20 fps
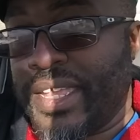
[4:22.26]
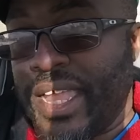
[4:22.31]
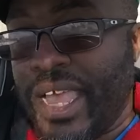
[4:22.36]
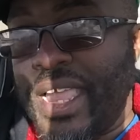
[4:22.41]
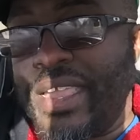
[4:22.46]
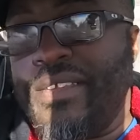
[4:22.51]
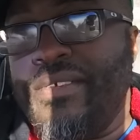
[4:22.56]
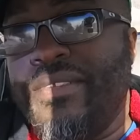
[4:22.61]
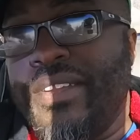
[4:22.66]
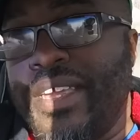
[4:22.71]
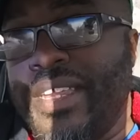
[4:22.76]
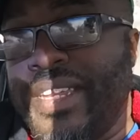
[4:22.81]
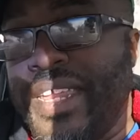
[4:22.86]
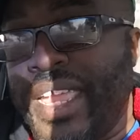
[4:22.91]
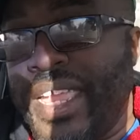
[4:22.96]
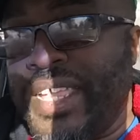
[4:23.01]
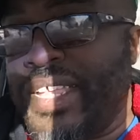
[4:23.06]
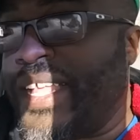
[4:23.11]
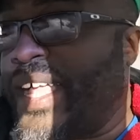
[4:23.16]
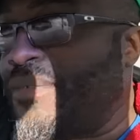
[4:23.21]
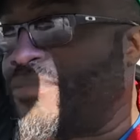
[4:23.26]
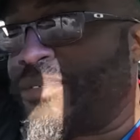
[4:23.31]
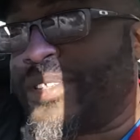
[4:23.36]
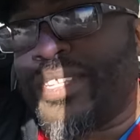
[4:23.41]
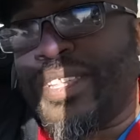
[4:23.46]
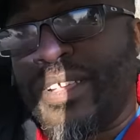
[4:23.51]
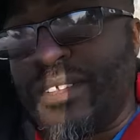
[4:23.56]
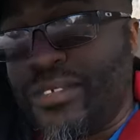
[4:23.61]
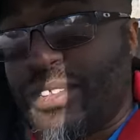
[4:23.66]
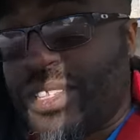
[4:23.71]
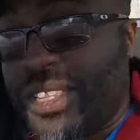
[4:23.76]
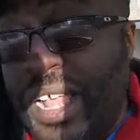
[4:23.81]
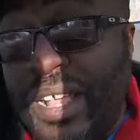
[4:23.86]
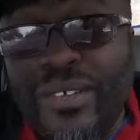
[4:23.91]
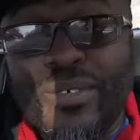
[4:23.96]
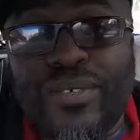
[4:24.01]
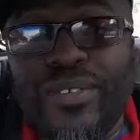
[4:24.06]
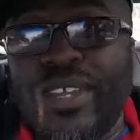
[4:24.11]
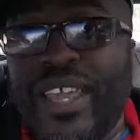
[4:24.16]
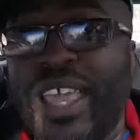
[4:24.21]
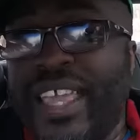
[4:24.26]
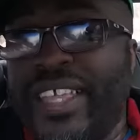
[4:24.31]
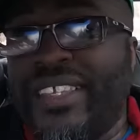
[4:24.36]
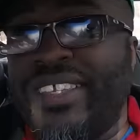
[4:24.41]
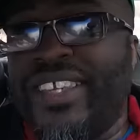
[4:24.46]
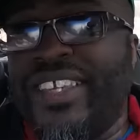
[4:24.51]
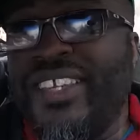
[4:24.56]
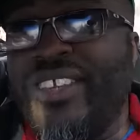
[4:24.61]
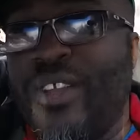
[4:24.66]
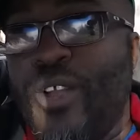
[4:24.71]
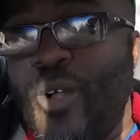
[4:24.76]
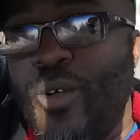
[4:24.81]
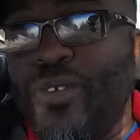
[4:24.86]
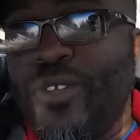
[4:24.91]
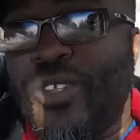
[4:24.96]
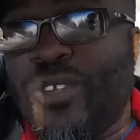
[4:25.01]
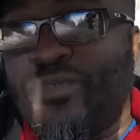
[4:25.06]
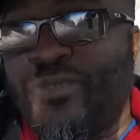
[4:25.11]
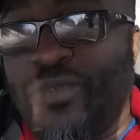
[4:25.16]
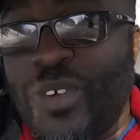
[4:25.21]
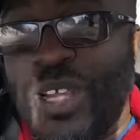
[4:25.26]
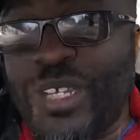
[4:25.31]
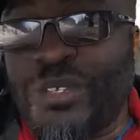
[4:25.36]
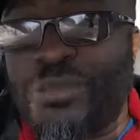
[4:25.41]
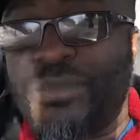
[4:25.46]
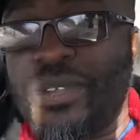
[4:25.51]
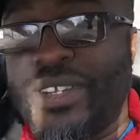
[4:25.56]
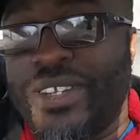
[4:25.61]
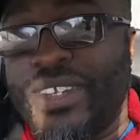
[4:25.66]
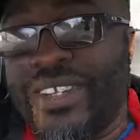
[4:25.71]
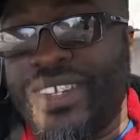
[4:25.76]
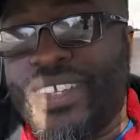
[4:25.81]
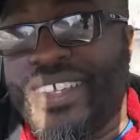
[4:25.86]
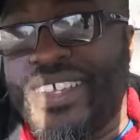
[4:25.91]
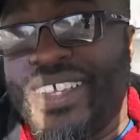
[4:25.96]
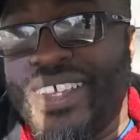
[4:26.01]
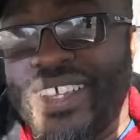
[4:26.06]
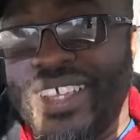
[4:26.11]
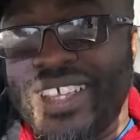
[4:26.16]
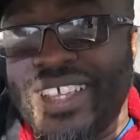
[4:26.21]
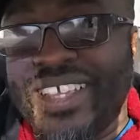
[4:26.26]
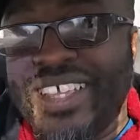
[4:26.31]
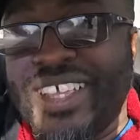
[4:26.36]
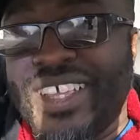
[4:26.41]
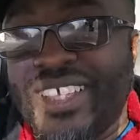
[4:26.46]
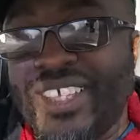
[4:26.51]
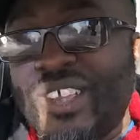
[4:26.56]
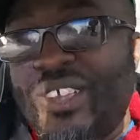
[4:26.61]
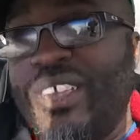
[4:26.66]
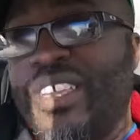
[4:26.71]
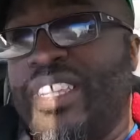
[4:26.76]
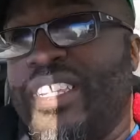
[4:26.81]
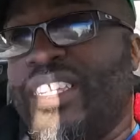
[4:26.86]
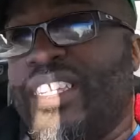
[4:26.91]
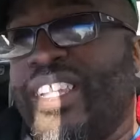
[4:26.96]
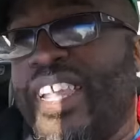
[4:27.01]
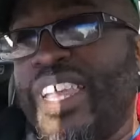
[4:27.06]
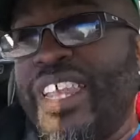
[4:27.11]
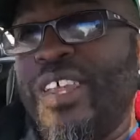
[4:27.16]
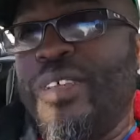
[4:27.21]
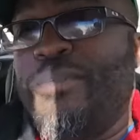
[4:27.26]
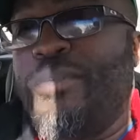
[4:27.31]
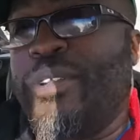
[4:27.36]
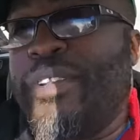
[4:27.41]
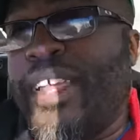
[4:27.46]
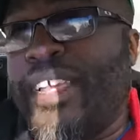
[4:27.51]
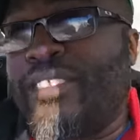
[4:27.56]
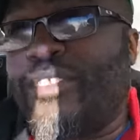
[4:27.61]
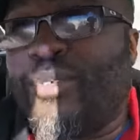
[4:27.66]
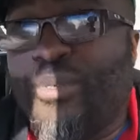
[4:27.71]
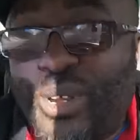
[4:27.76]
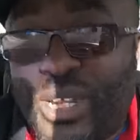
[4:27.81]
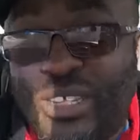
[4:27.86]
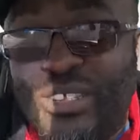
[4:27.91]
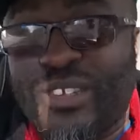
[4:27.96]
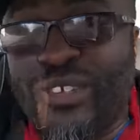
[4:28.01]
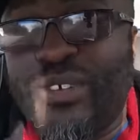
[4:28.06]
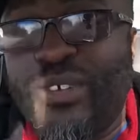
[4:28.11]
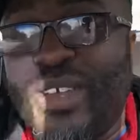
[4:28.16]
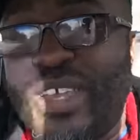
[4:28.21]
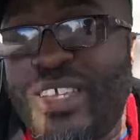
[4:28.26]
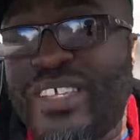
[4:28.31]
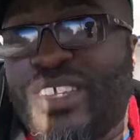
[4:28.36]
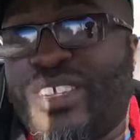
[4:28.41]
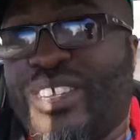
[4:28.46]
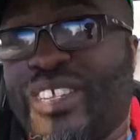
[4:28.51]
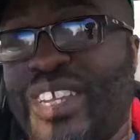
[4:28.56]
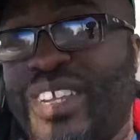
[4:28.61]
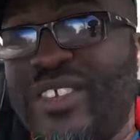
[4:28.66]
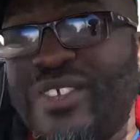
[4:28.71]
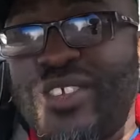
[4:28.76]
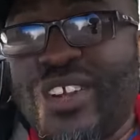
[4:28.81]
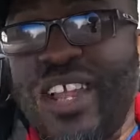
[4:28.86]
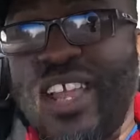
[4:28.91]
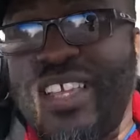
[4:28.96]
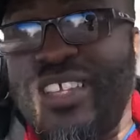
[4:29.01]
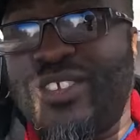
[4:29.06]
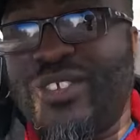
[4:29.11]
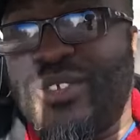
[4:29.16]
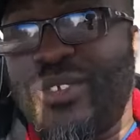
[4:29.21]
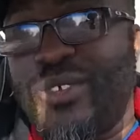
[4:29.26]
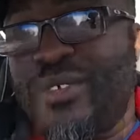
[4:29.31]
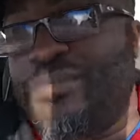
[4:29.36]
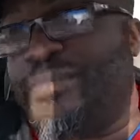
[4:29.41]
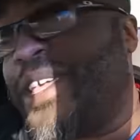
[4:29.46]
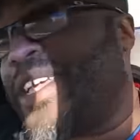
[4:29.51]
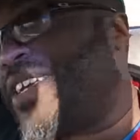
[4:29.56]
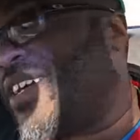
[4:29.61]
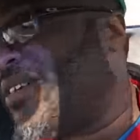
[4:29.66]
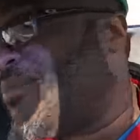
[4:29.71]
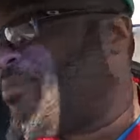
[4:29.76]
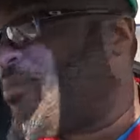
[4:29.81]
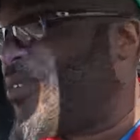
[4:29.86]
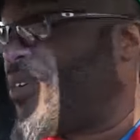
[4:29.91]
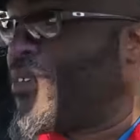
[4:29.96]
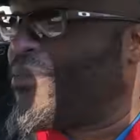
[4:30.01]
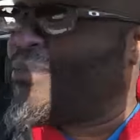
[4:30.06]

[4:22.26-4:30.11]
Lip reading: How you letting I'm still stuck on an 18-year-old as a freshman. So he has stayed here been like 22 as a senior in high school? Man, come